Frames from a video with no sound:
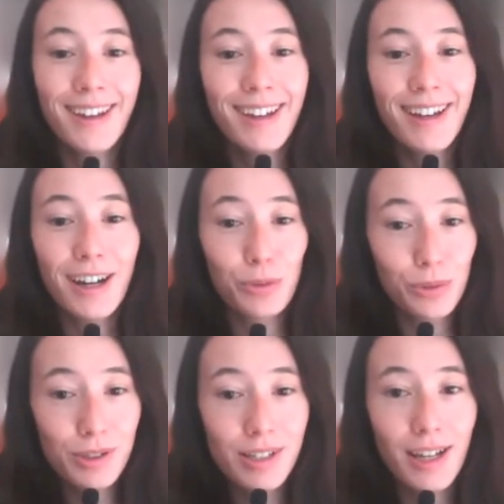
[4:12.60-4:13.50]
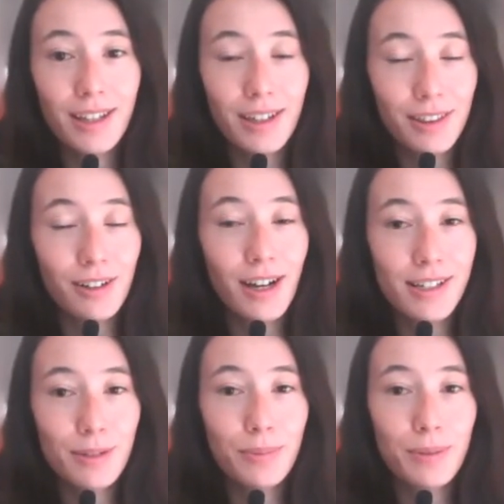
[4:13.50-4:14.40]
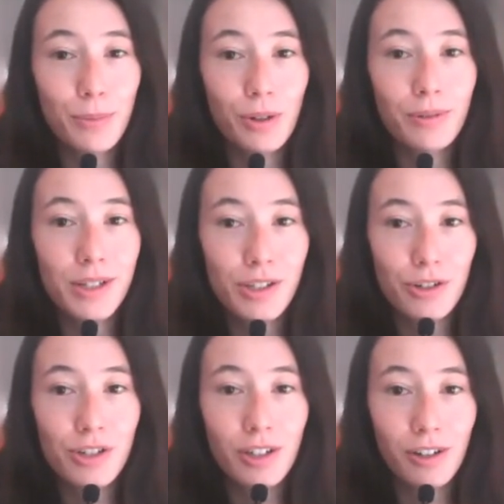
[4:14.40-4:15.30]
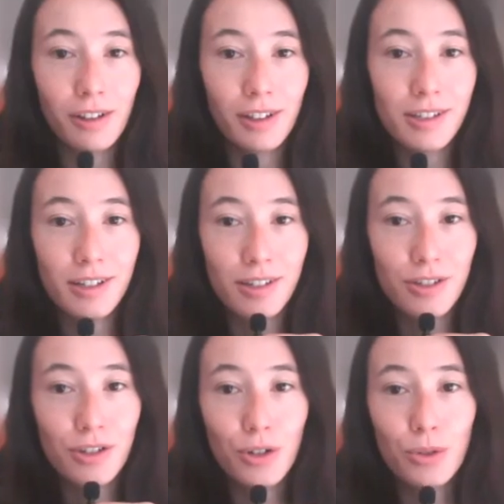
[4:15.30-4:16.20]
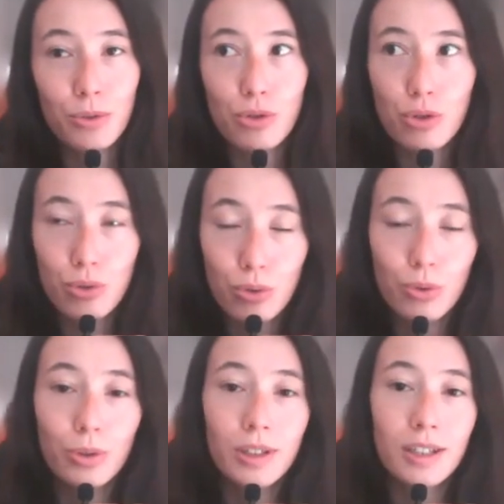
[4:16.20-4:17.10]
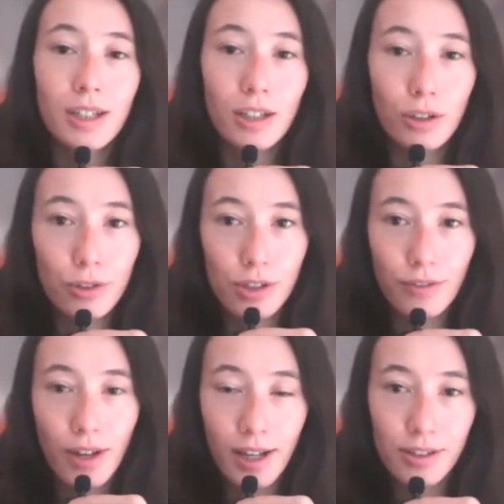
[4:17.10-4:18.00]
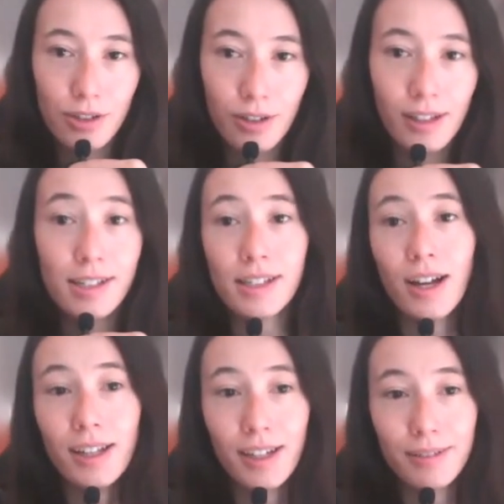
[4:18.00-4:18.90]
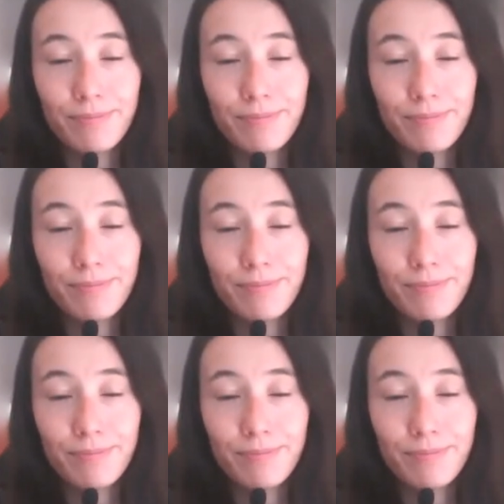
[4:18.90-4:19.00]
I will say that there has to be more research done on this because there's no truly conclusive answer, at least not yet.